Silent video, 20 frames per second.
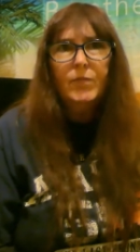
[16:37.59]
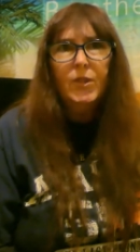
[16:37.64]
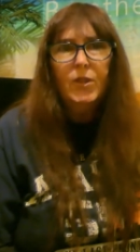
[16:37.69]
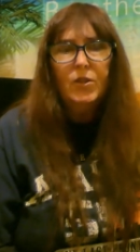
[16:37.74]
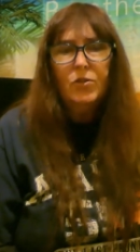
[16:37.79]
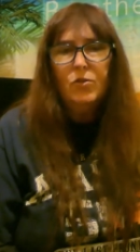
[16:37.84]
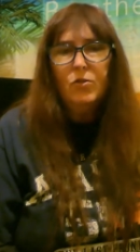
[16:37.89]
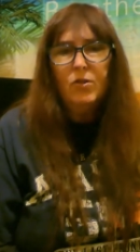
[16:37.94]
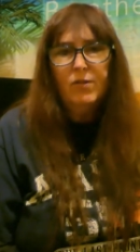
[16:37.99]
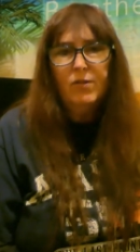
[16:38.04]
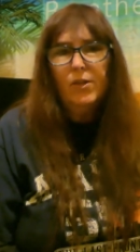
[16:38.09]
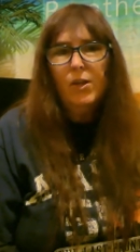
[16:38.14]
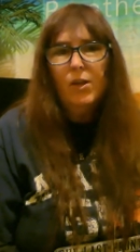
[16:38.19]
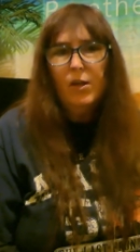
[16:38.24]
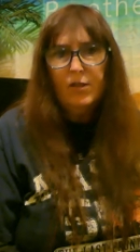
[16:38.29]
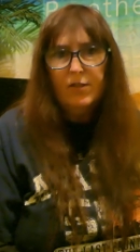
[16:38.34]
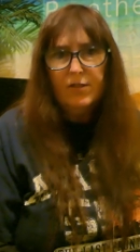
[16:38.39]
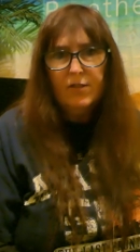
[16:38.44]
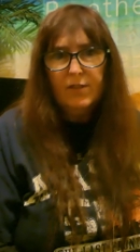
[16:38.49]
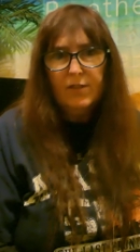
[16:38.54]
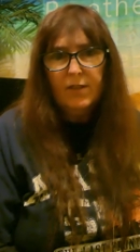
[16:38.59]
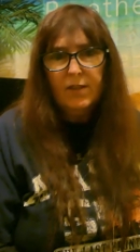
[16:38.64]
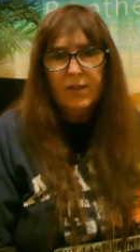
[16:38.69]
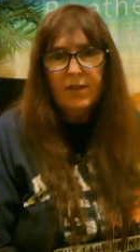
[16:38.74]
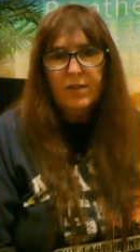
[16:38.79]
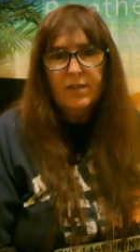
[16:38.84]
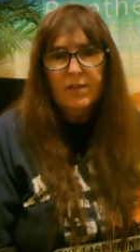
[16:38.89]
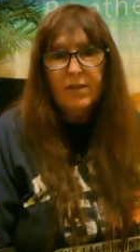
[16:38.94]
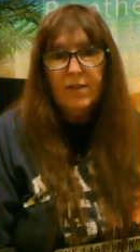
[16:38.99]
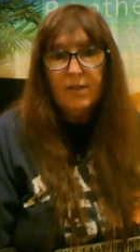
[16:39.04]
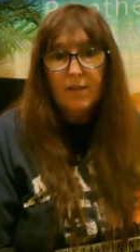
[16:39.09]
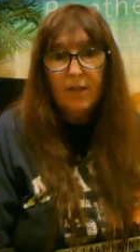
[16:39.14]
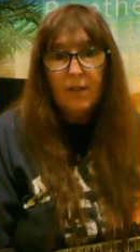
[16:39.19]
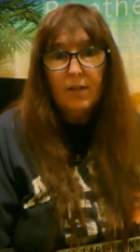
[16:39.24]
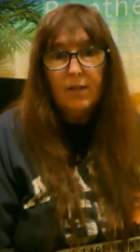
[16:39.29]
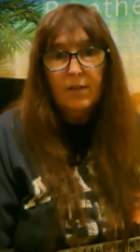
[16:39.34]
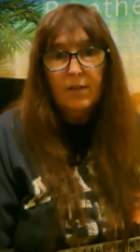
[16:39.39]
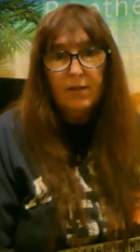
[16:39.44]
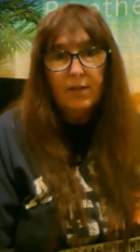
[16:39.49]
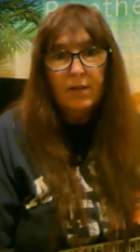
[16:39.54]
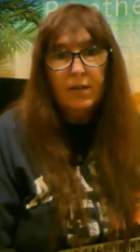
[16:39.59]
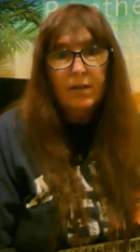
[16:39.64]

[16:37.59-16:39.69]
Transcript: history blogs and things like that, and,